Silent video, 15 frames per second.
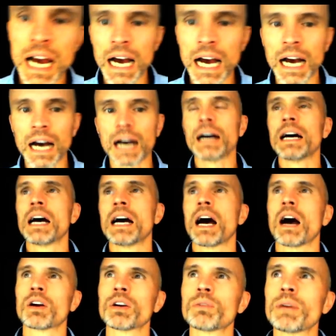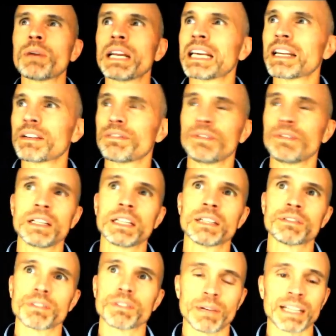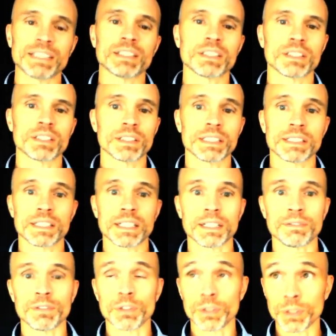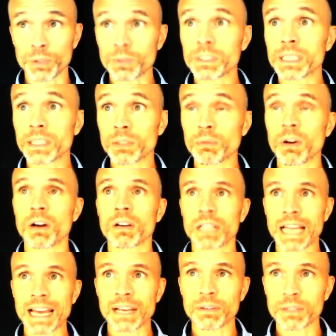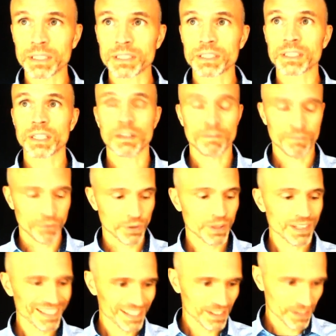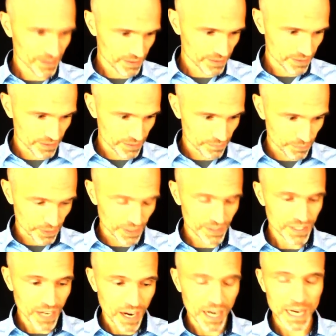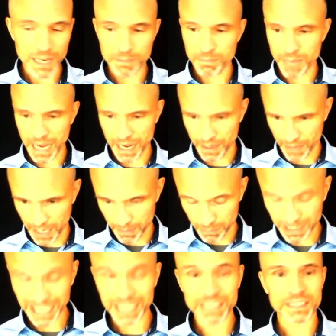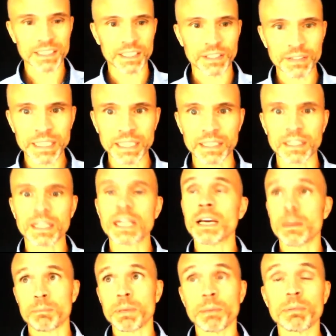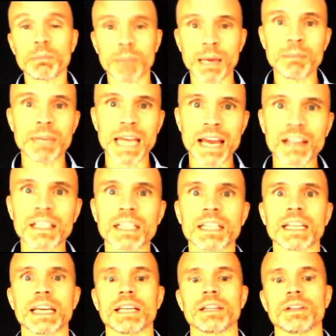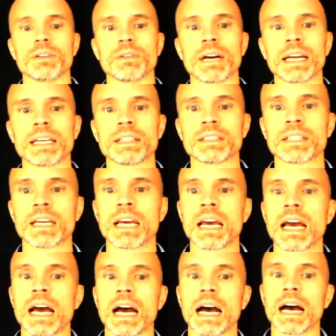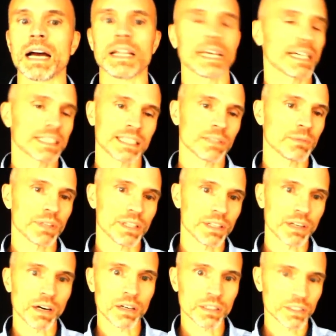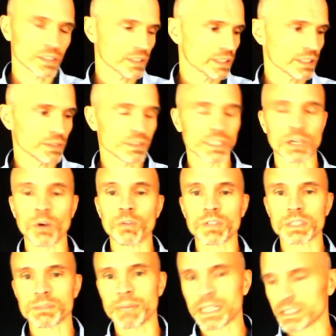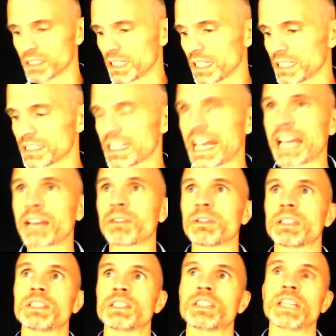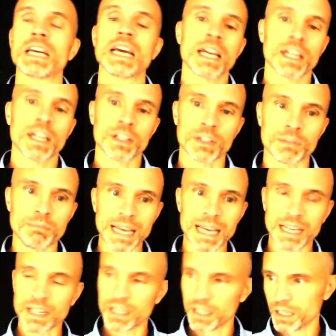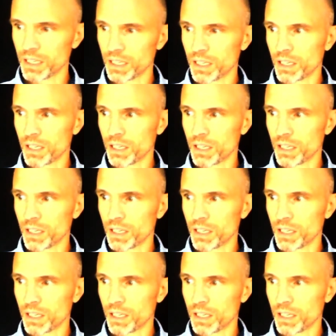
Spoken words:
a good way to get a feeling for register is that if you're using the wrong language for the time and place that you're in, people may be alienated, right? Like I said with the doctor, using over specialized language could make